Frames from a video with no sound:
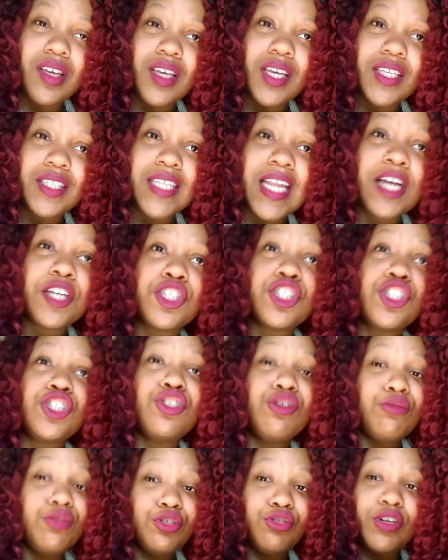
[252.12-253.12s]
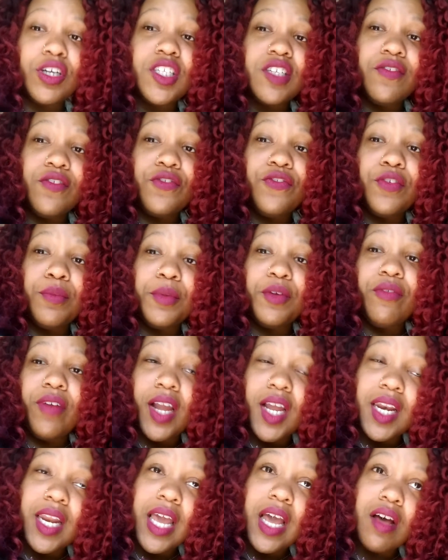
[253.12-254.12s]
It's not too stressful for me
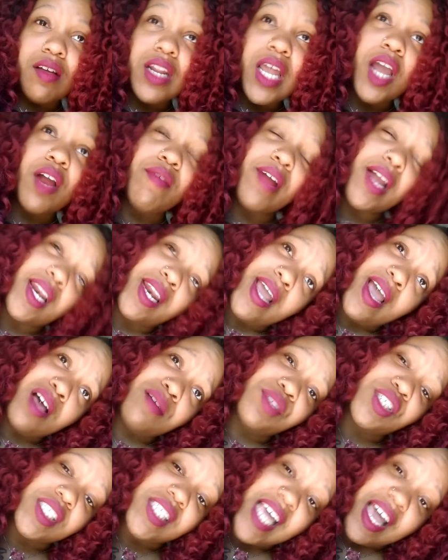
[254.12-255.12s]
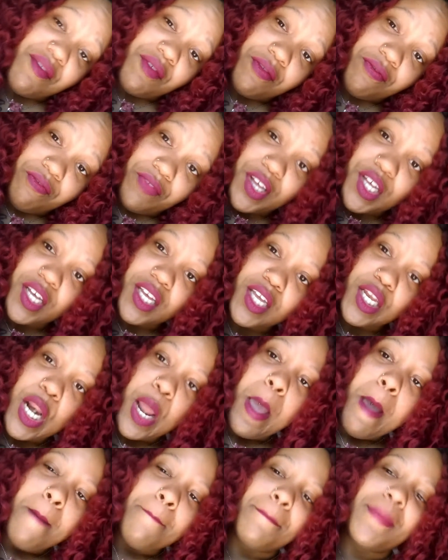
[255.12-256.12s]
right now. Like, right now, I'm just having fun.
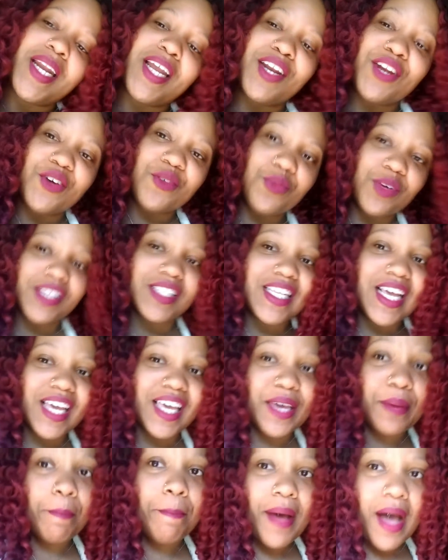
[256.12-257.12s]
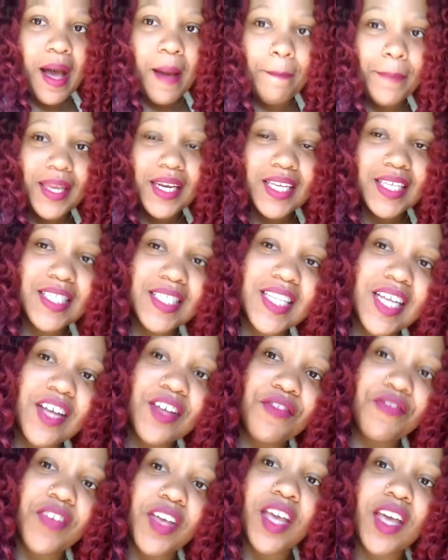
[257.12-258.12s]
But I know once I get popping and
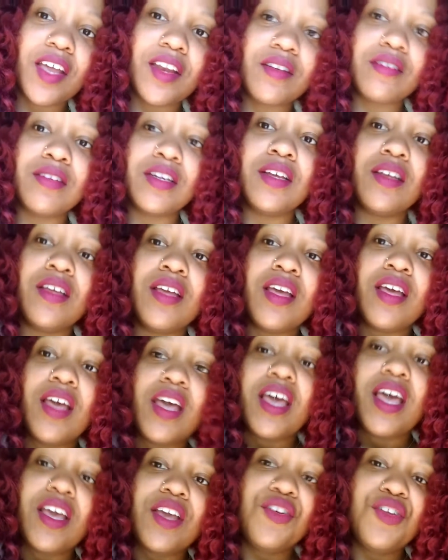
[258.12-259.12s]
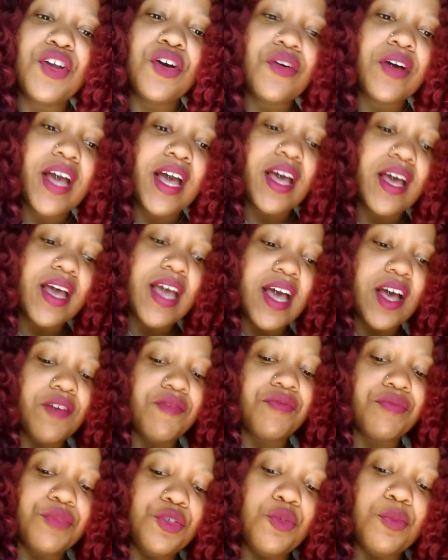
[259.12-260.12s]
stuff and, you know, gotta
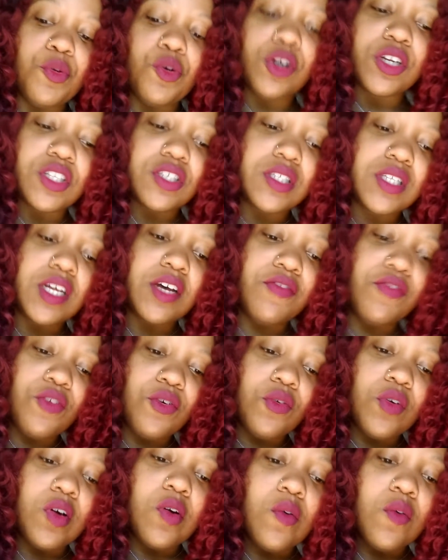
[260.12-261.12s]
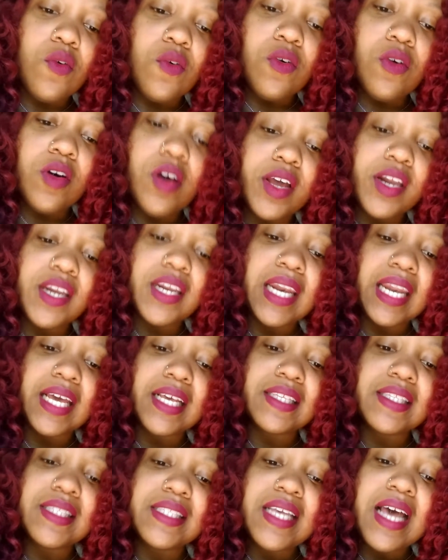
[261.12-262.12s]
have more stuff going on,
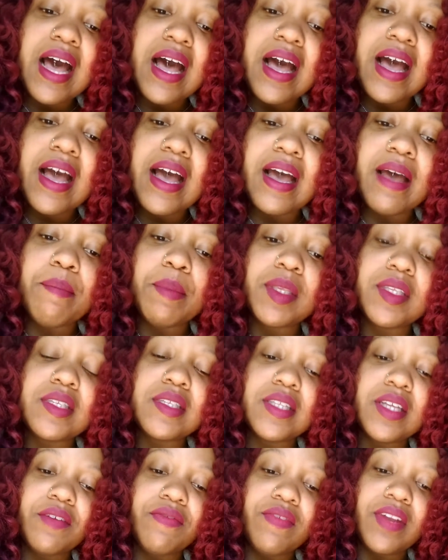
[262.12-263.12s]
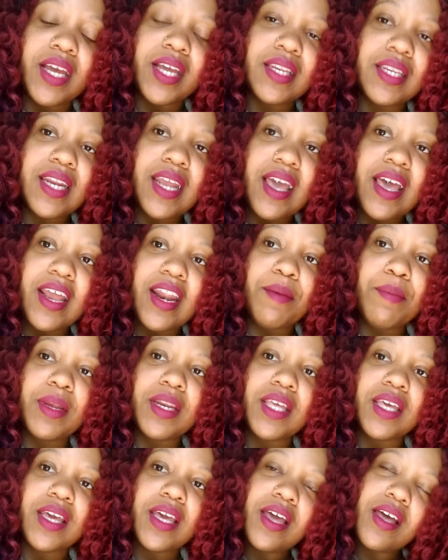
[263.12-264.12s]
less time and stuff like that, I'm
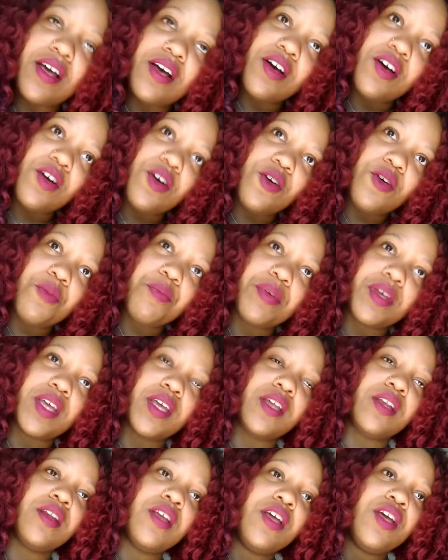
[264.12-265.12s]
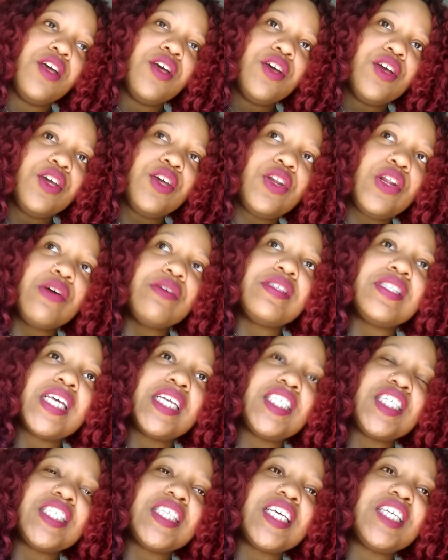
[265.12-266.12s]
gonna need help and, you know,
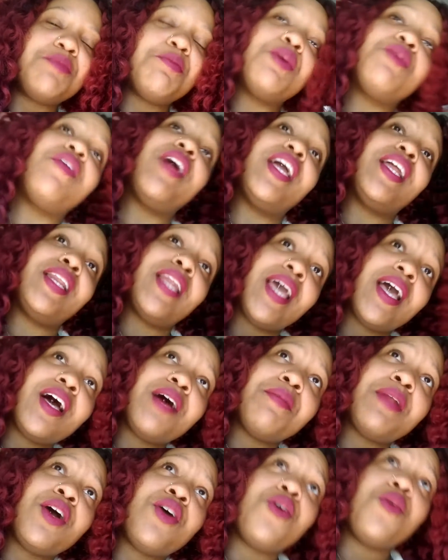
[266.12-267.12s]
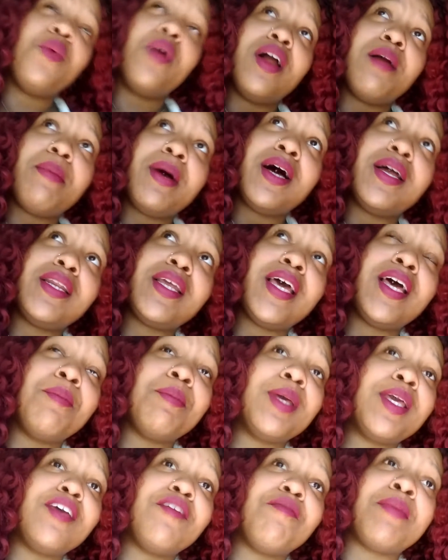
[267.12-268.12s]
such and such. But right now, I'm not gonna worry about that.
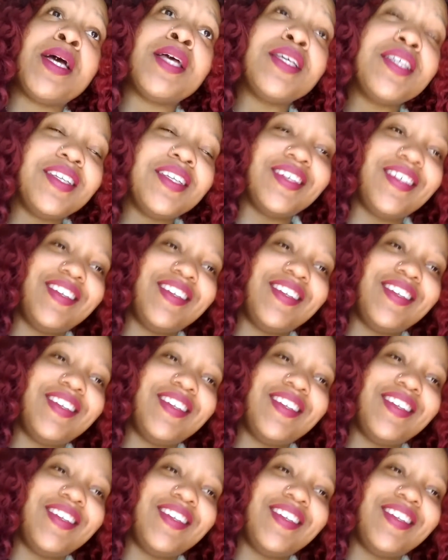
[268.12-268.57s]
I'm gonna give my...